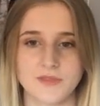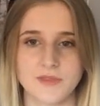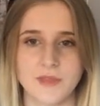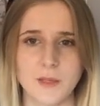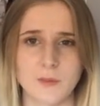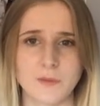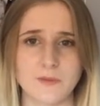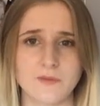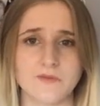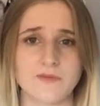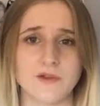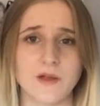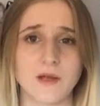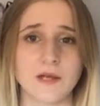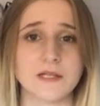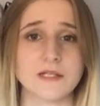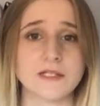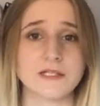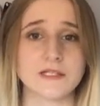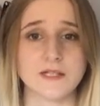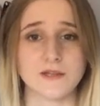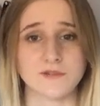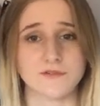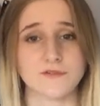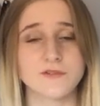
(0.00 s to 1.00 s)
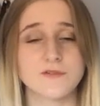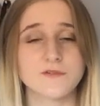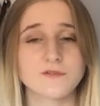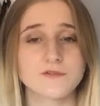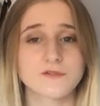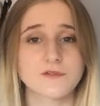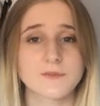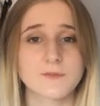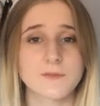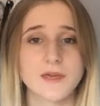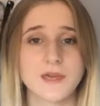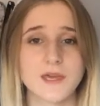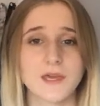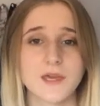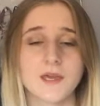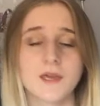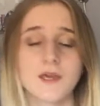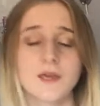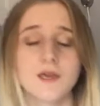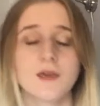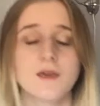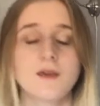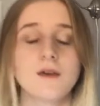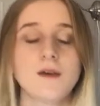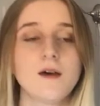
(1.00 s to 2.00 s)
they were very different for me.
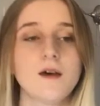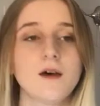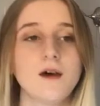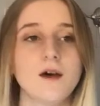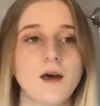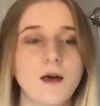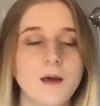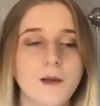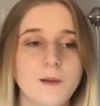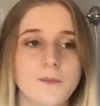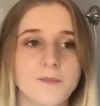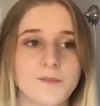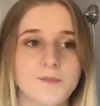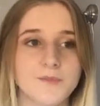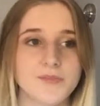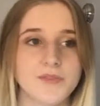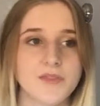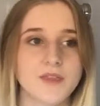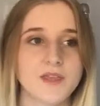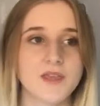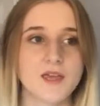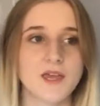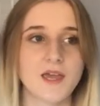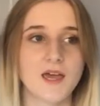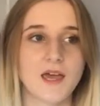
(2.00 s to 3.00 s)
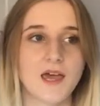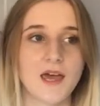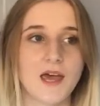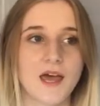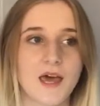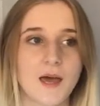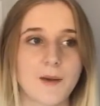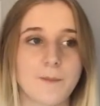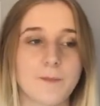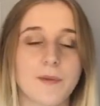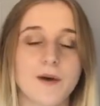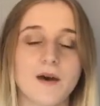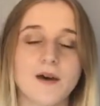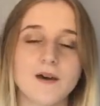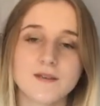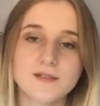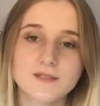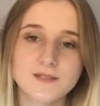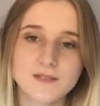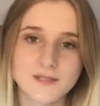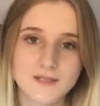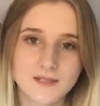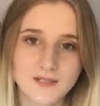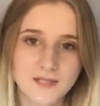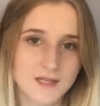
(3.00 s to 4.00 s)
Um, and
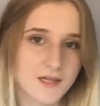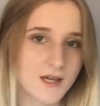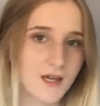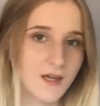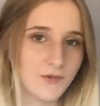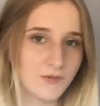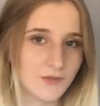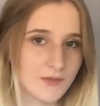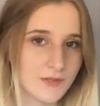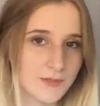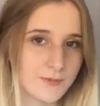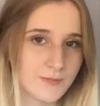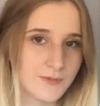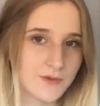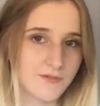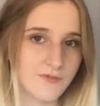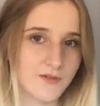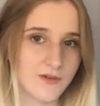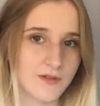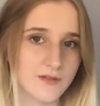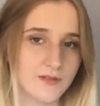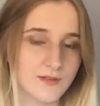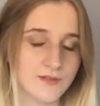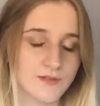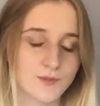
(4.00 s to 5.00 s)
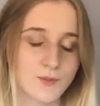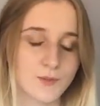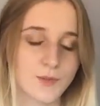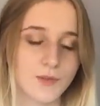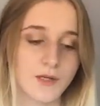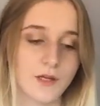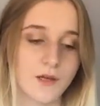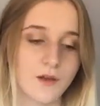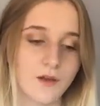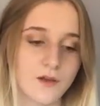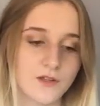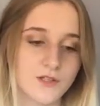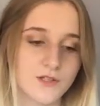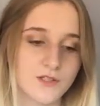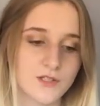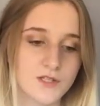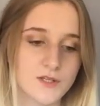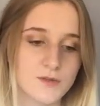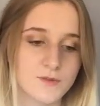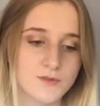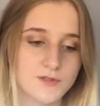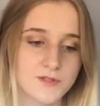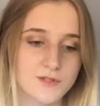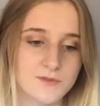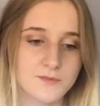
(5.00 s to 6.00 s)
personally, I really prefer the Sequoia Lodge.
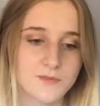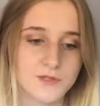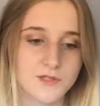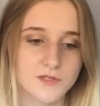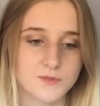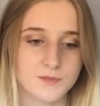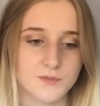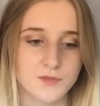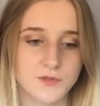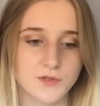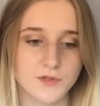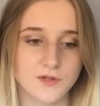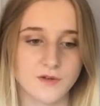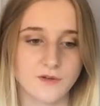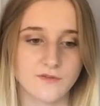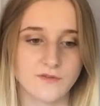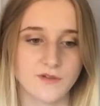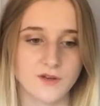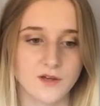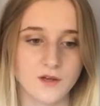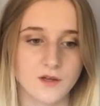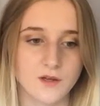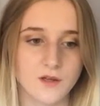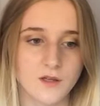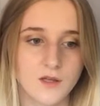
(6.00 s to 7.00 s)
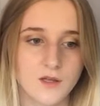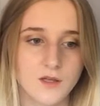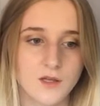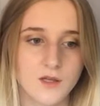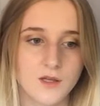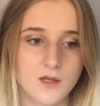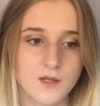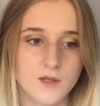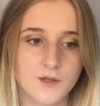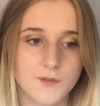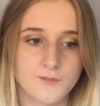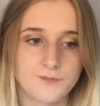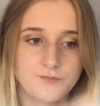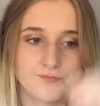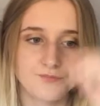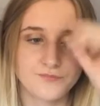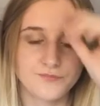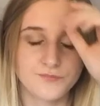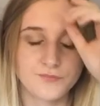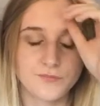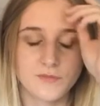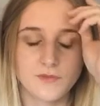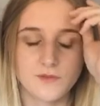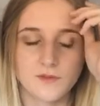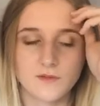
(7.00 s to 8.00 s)
It was just much more of a,
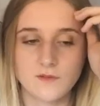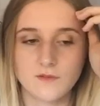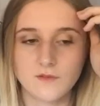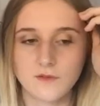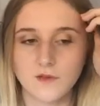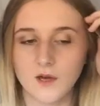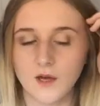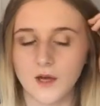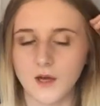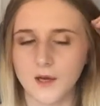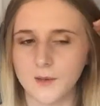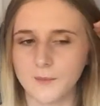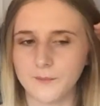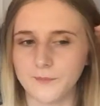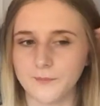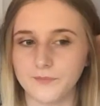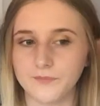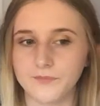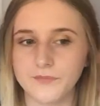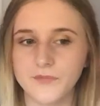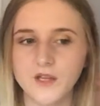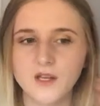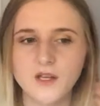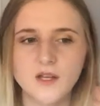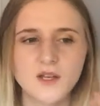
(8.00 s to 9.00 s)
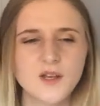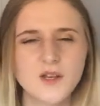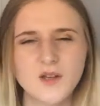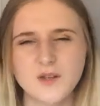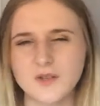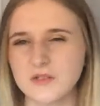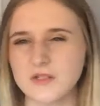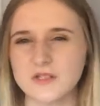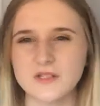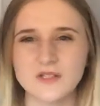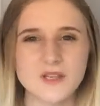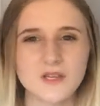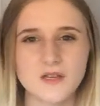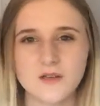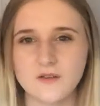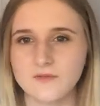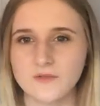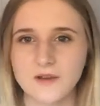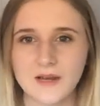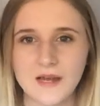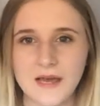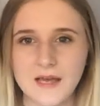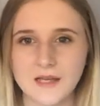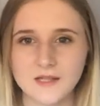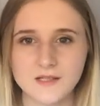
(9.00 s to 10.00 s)
um, I don't know, just like a
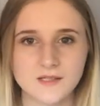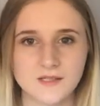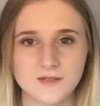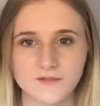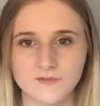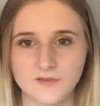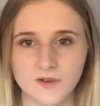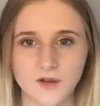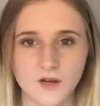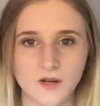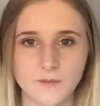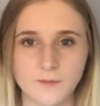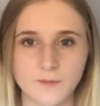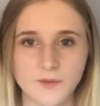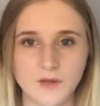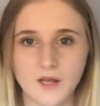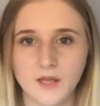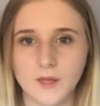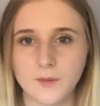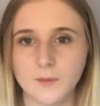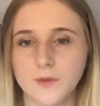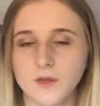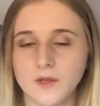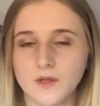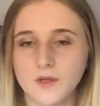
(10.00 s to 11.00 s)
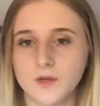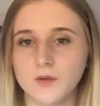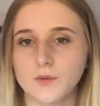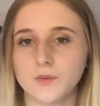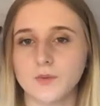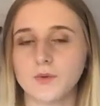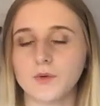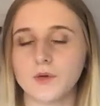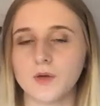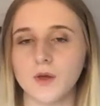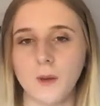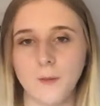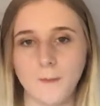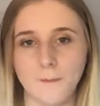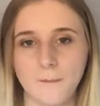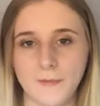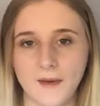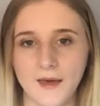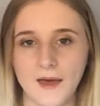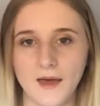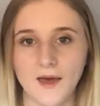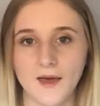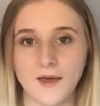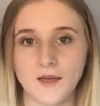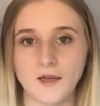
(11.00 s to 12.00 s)
relaxed environment. Like we could all come
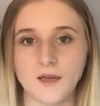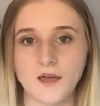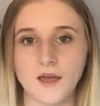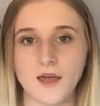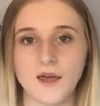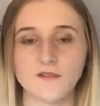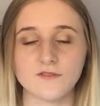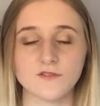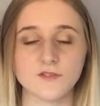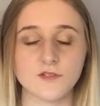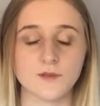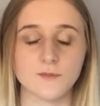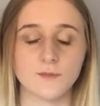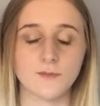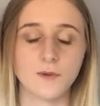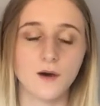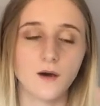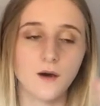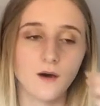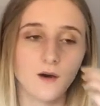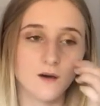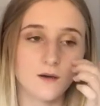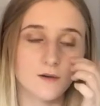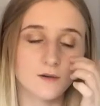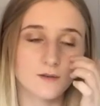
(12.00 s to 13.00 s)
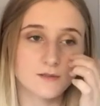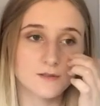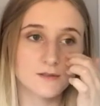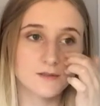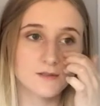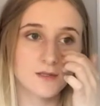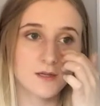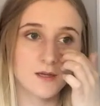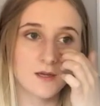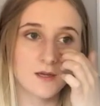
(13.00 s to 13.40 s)
back after the parks